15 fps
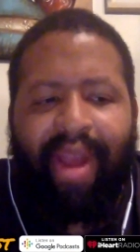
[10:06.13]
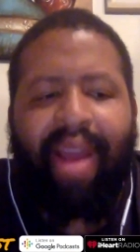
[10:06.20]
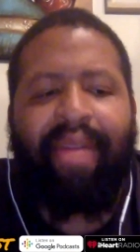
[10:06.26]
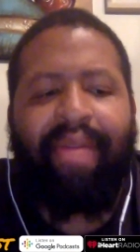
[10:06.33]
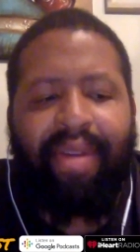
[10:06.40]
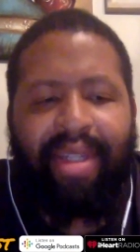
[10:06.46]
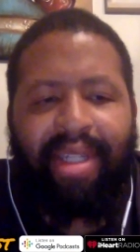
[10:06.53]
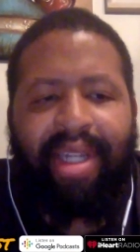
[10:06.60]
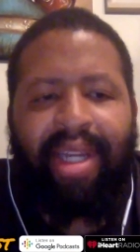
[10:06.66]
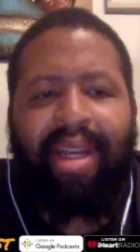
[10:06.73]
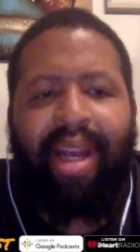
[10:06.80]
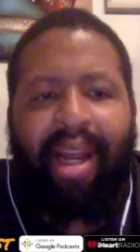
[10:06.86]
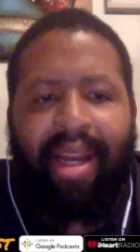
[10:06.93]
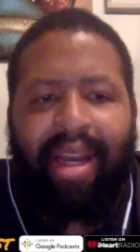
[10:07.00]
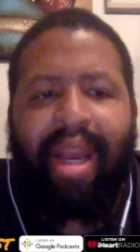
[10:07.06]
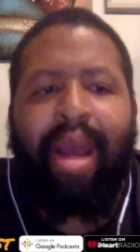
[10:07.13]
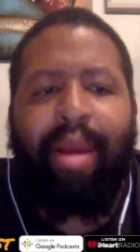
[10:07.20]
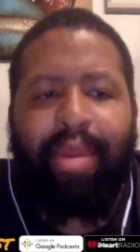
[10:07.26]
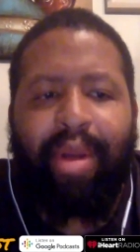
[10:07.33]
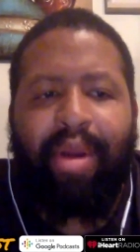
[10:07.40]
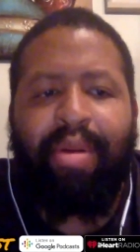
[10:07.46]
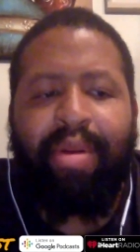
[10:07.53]
I foresee like
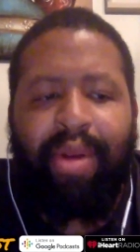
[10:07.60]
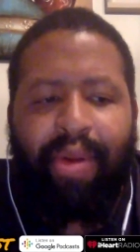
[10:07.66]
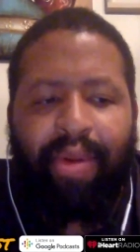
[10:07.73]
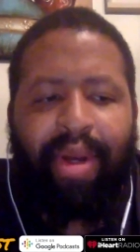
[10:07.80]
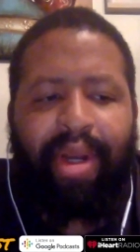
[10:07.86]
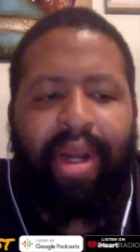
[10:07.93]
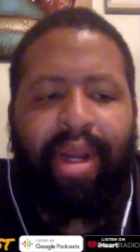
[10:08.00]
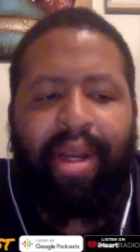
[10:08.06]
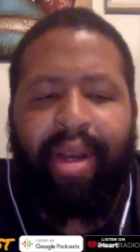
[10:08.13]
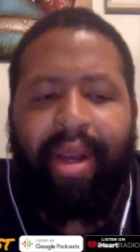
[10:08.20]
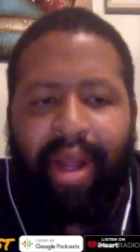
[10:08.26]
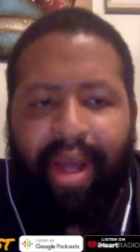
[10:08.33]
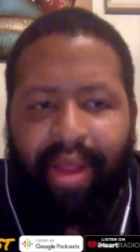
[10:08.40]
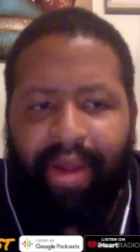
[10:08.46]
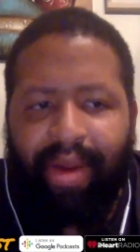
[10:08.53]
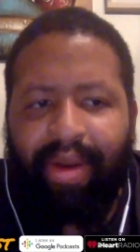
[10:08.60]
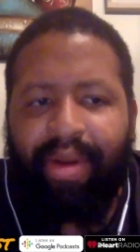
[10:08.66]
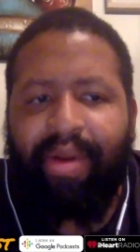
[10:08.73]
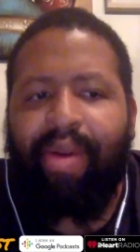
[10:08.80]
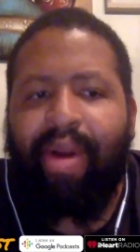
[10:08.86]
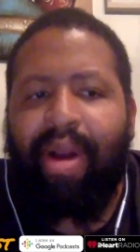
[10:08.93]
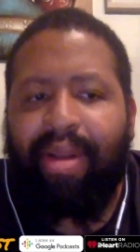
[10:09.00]
Namco doing
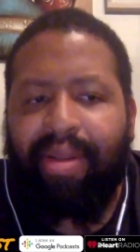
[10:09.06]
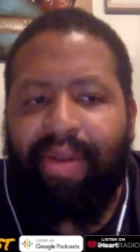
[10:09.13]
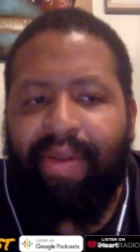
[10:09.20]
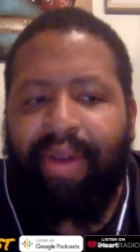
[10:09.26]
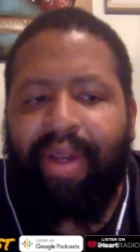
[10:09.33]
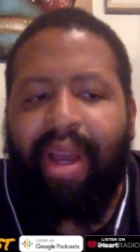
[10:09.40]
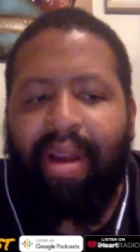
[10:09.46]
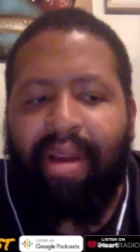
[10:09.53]
another crossover